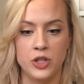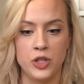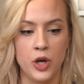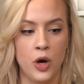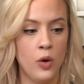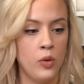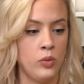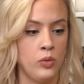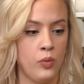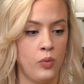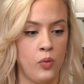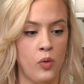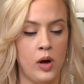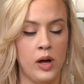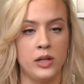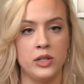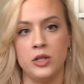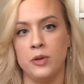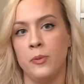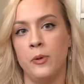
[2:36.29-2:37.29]
don't
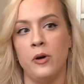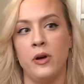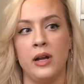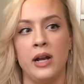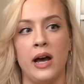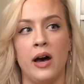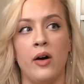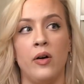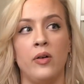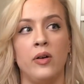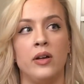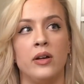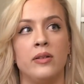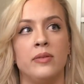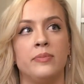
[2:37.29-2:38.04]
want to put out,